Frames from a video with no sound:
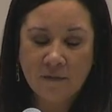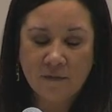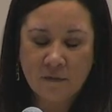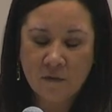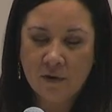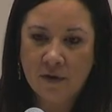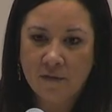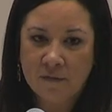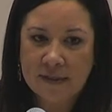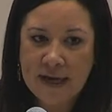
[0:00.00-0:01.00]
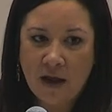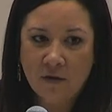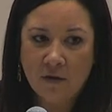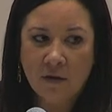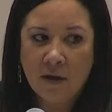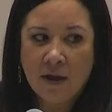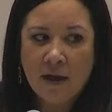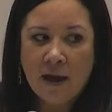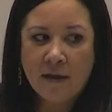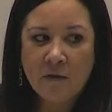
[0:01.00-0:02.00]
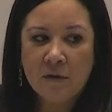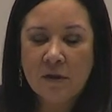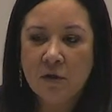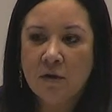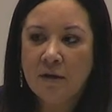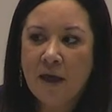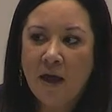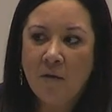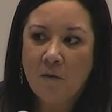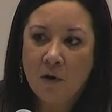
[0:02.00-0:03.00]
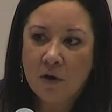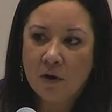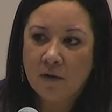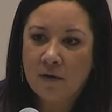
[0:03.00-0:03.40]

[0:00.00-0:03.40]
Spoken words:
north of Seattle. And it was during that work